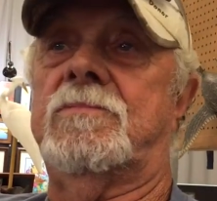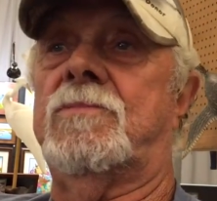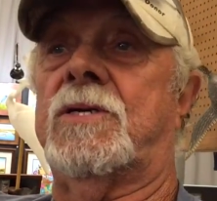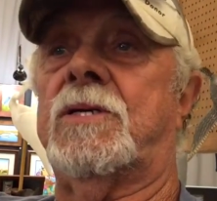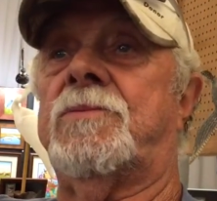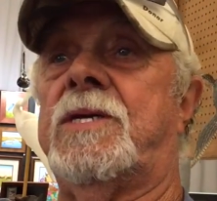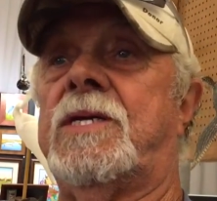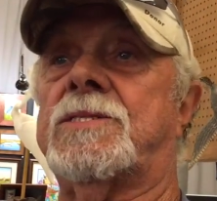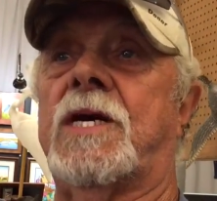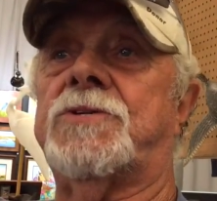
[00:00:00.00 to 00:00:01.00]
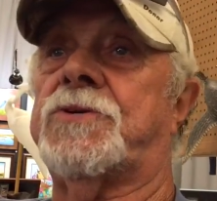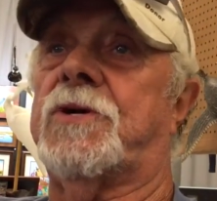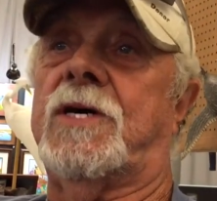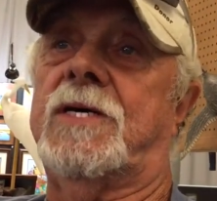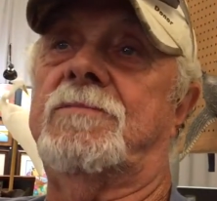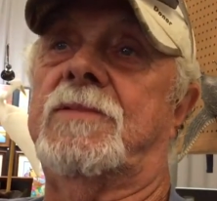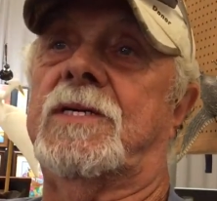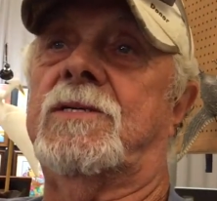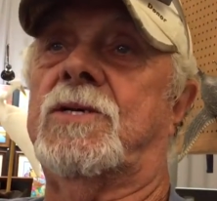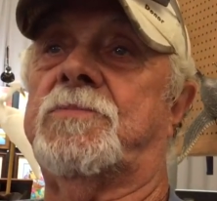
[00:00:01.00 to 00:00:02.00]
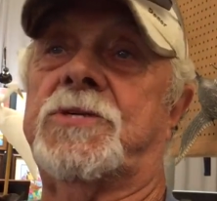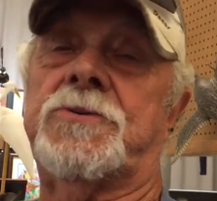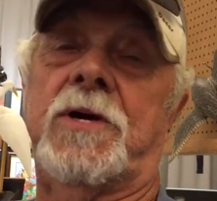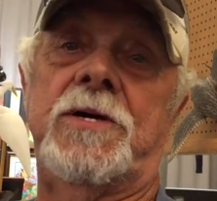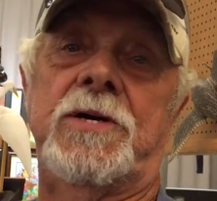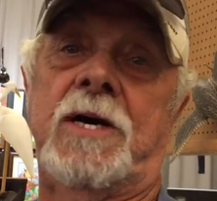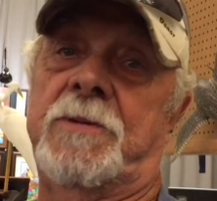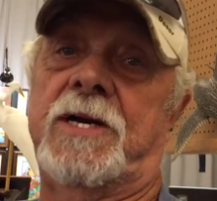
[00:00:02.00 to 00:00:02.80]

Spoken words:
whatever it is, I try it. I don't know if it's right or not, but